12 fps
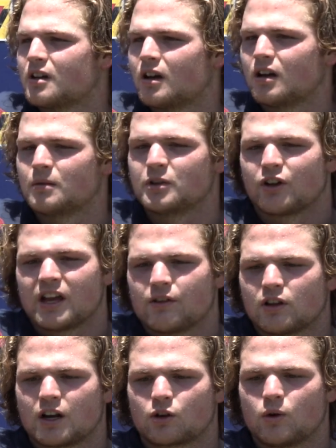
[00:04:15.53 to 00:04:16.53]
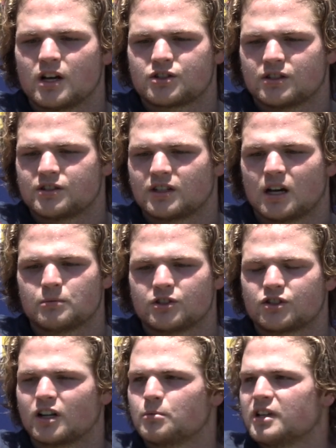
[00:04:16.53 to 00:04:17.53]
You know, they have a lot of questions, and I'm
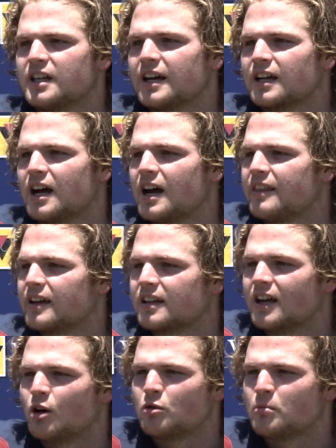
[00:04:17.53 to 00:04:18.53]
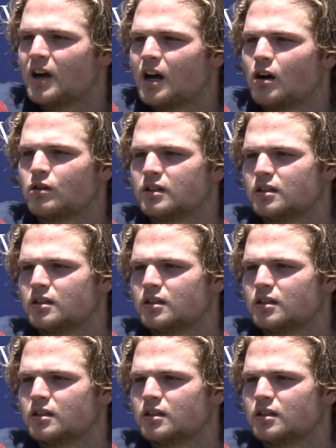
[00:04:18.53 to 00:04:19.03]
just trying to be that guy that can help them out,